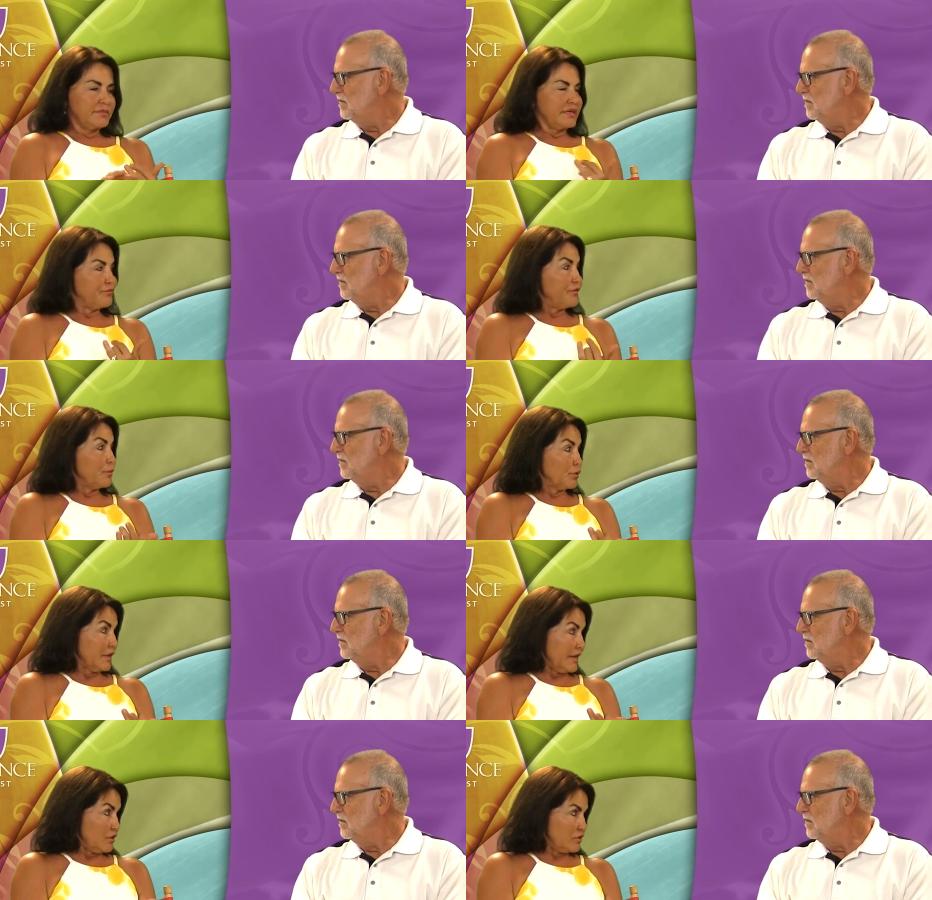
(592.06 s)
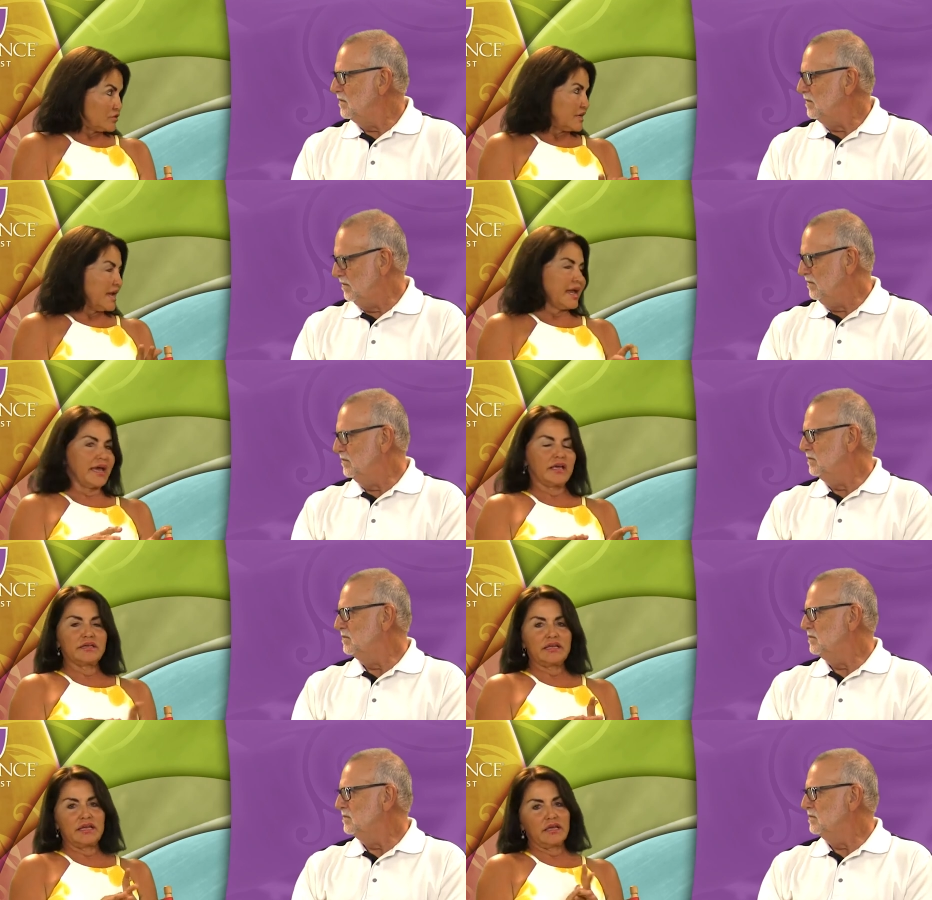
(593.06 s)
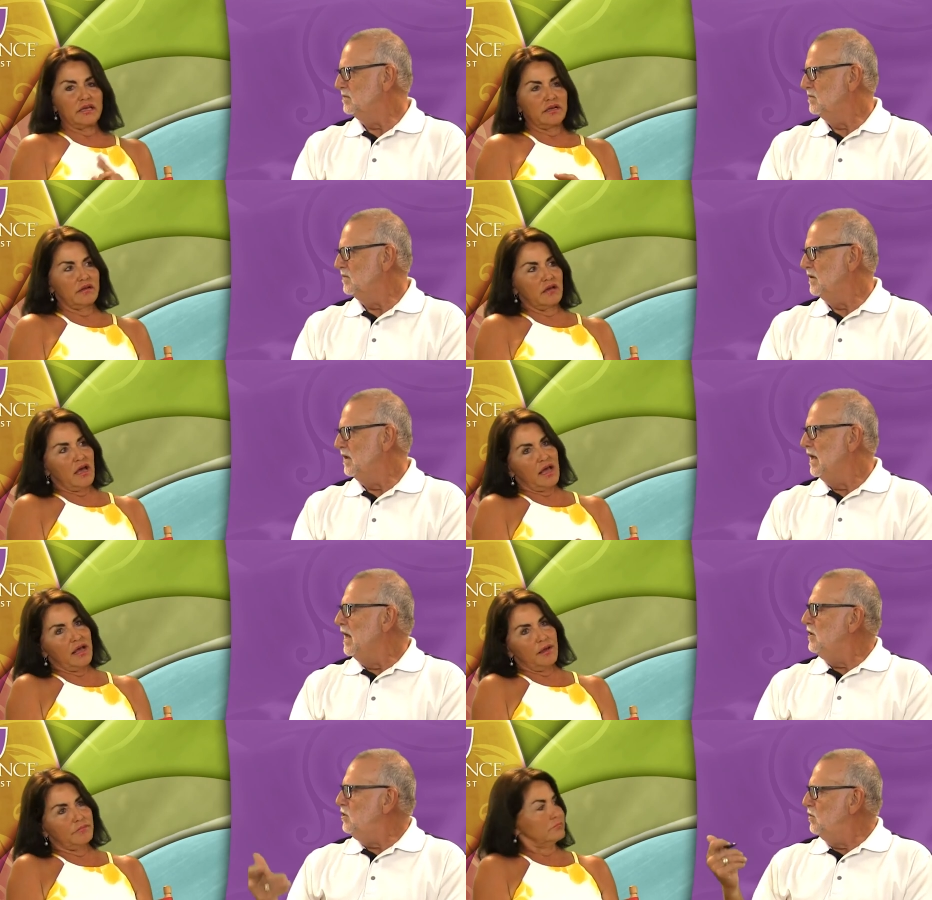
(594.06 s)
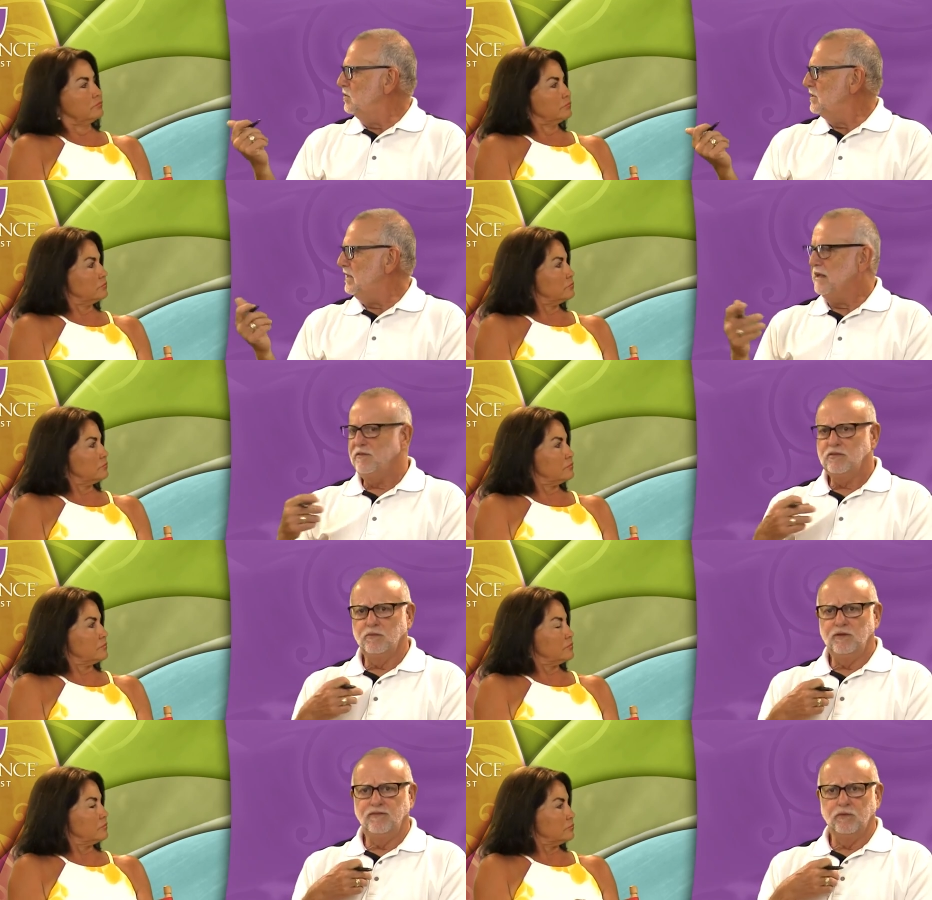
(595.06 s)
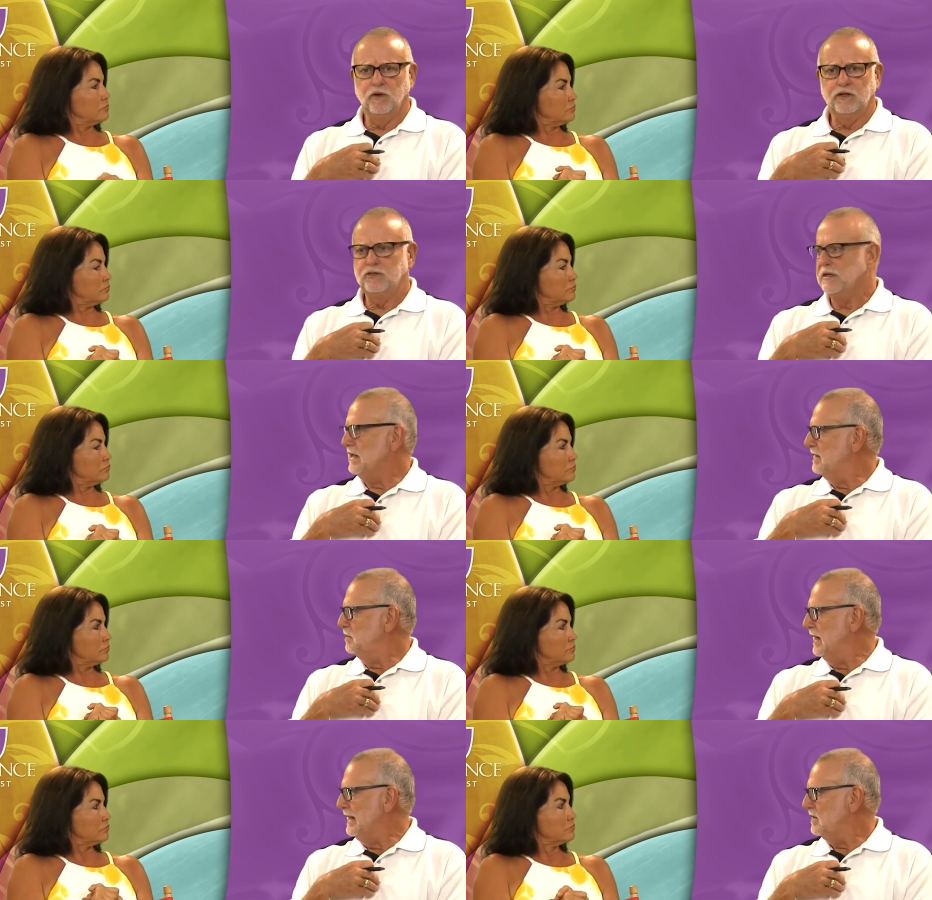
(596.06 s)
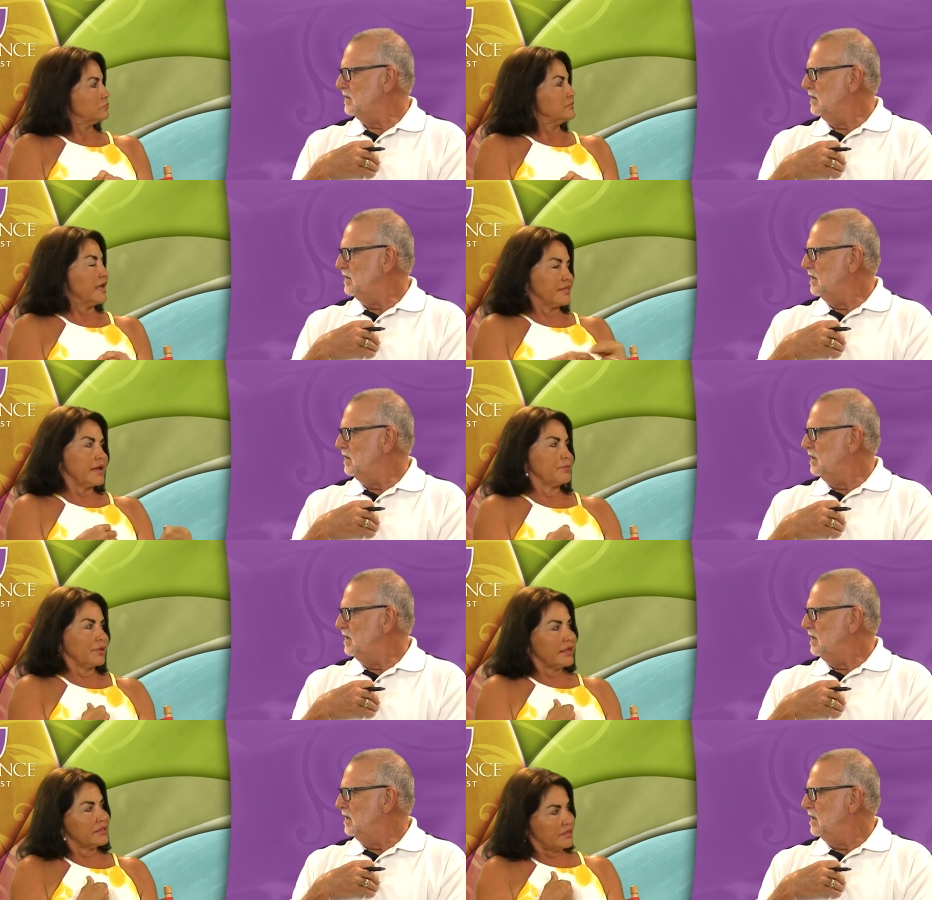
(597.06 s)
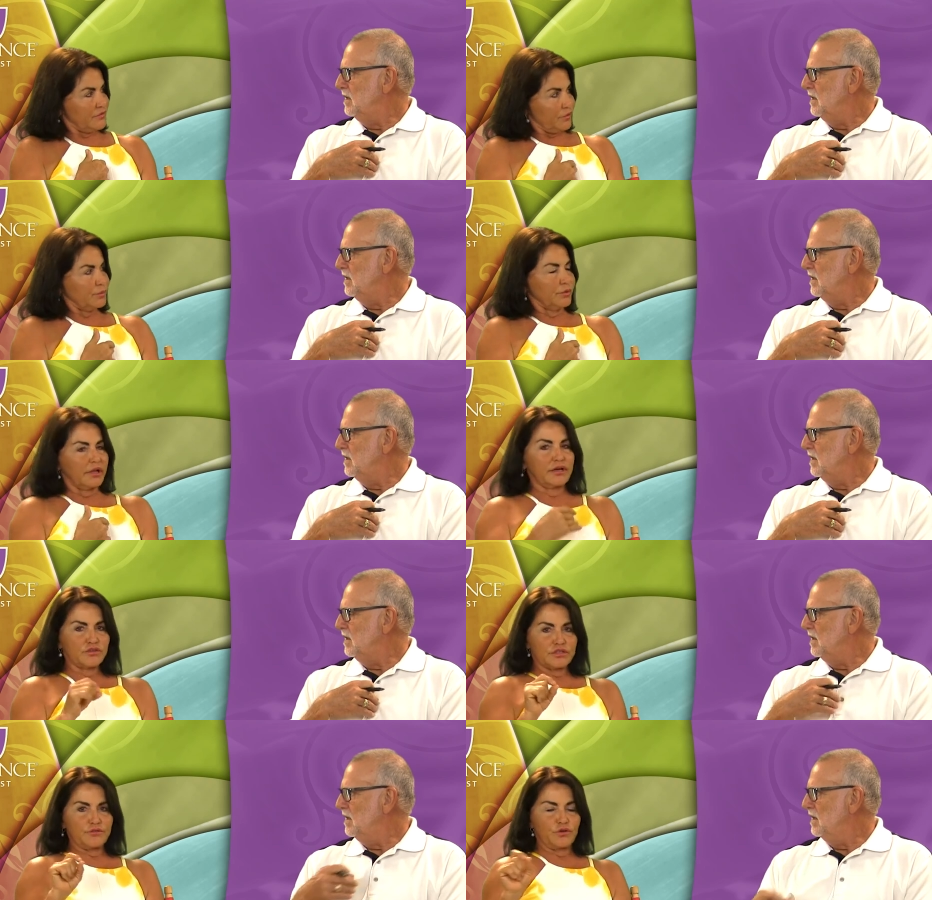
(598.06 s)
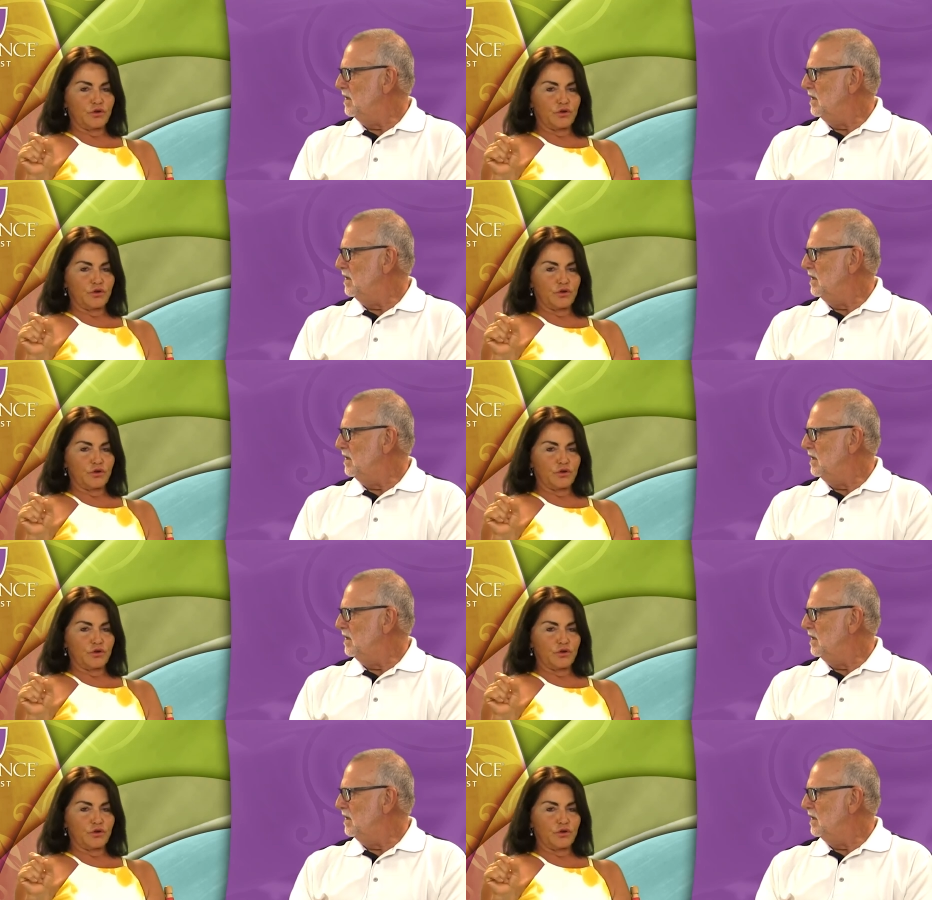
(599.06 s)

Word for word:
Speaker 1: defibrillators.
Speaker 2: Mm-hmm. And in... Um, you were saying they have some defibrillators they can implant?
Speaker 1: Yeah, they implant the defibrillators, and if